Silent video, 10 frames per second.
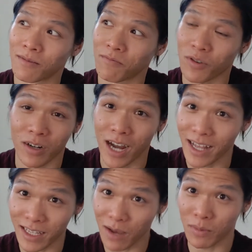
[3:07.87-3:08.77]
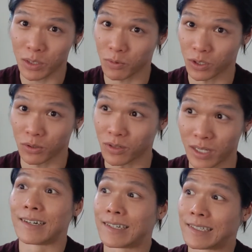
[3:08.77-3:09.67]
For not that much more
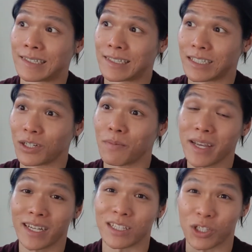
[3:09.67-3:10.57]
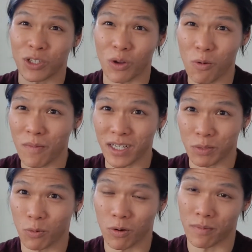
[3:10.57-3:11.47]
schooling, you're making so much
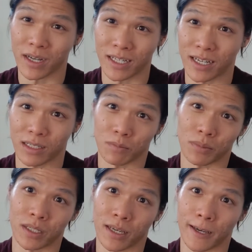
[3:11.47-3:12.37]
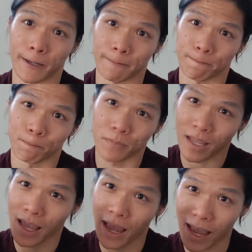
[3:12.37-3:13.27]
more money as a P A.
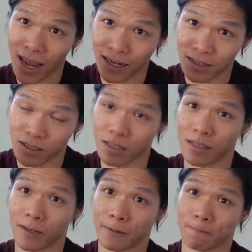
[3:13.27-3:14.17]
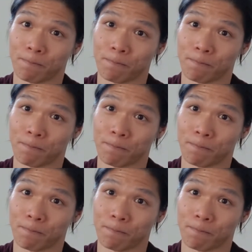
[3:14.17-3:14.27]
And here's the thing.